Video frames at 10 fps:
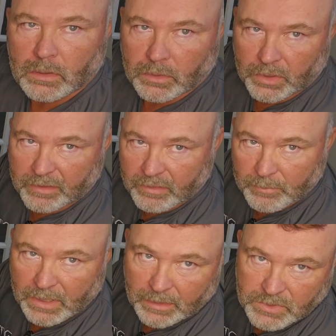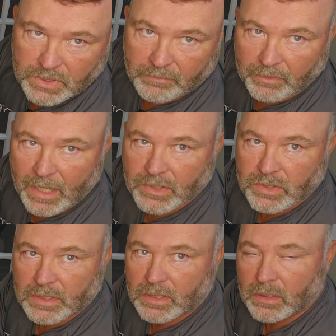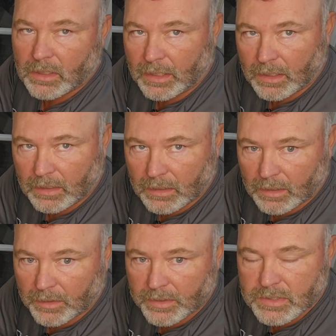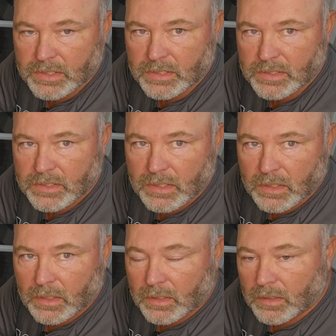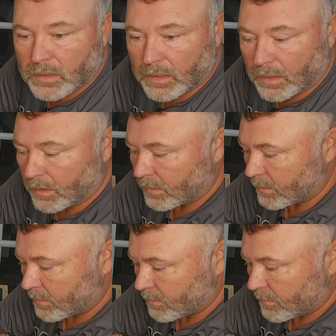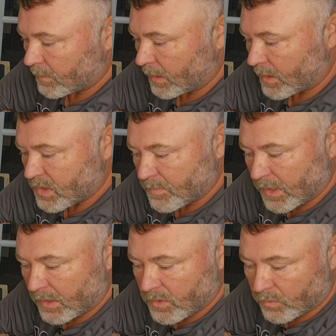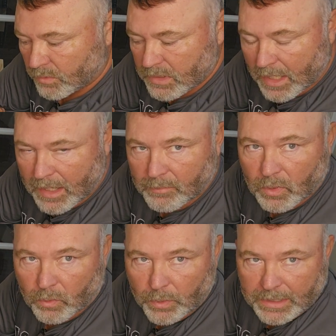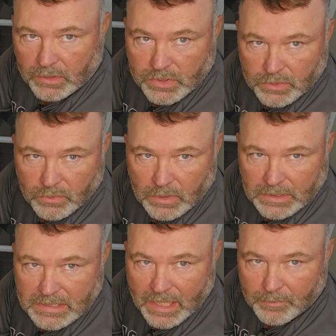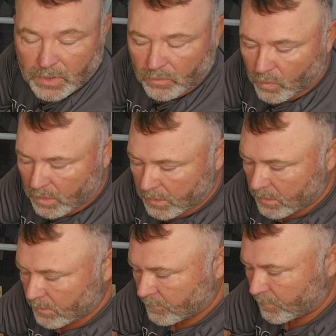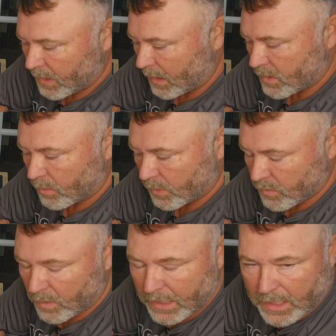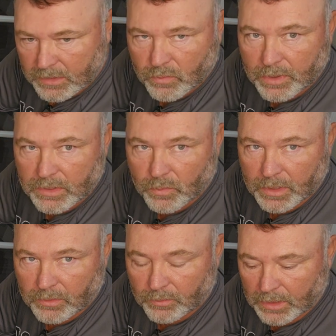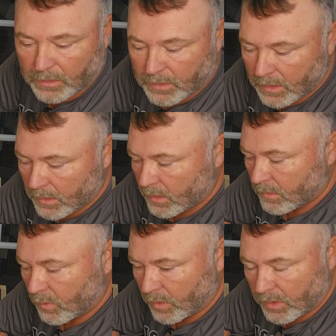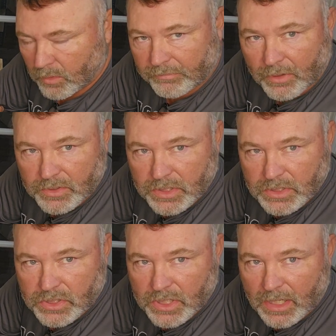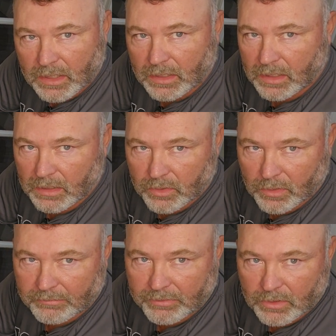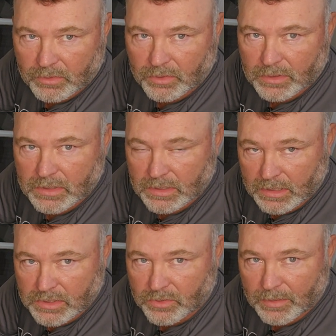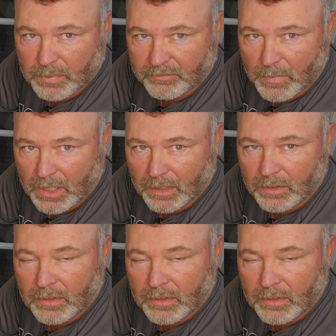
Good evening, my name is Jeff Lashley, and this is Gunsmithing Tools Lab Week 2, Assignment 1, October 28, 2023. I'm going to do a functions check and then do a field strip of my